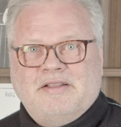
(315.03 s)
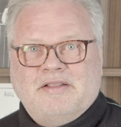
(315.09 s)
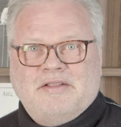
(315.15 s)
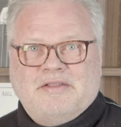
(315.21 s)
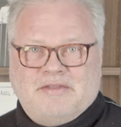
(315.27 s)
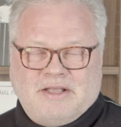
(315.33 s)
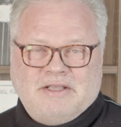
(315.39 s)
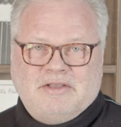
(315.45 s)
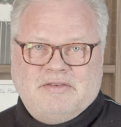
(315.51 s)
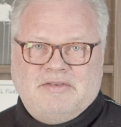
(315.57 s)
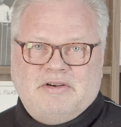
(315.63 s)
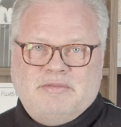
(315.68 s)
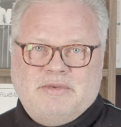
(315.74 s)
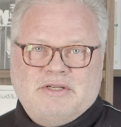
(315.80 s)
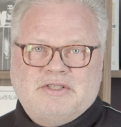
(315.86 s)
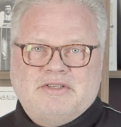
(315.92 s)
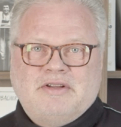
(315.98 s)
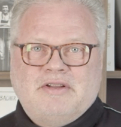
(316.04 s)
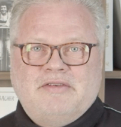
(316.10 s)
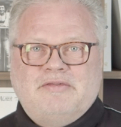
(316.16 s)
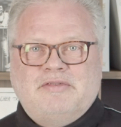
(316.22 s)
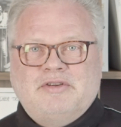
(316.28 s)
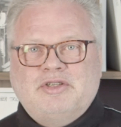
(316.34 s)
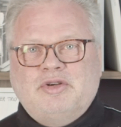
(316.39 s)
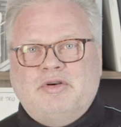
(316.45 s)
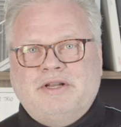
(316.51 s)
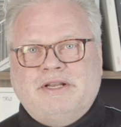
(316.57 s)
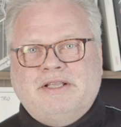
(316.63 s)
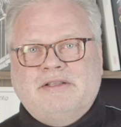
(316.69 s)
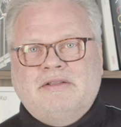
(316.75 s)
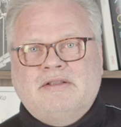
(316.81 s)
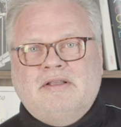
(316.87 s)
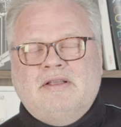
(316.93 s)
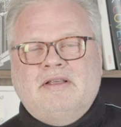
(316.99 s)
Thank you very much for
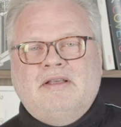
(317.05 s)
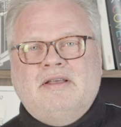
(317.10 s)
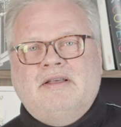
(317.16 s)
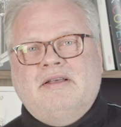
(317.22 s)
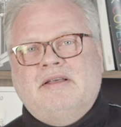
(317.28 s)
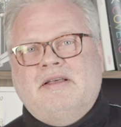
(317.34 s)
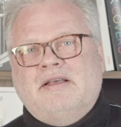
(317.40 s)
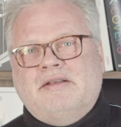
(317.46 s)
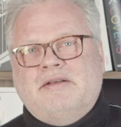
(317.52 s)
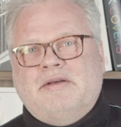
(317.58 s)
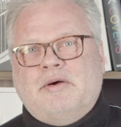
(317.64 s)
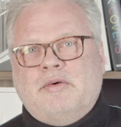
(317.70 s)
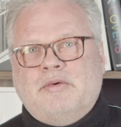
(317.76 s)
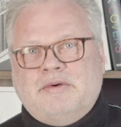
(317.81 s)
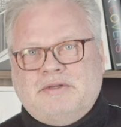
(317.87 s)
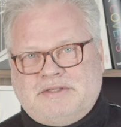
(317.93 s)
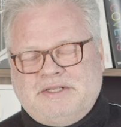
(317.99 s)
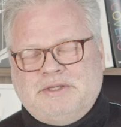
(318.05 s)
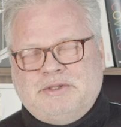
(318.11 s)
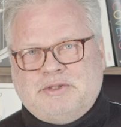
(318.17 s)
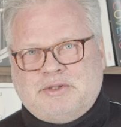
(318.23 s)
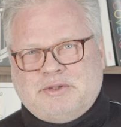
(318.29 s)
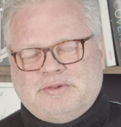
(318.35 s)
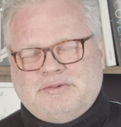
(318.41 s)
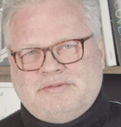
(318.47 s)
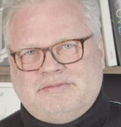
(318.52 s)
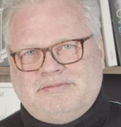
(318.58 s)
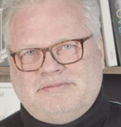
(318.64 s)
joining. See you soon.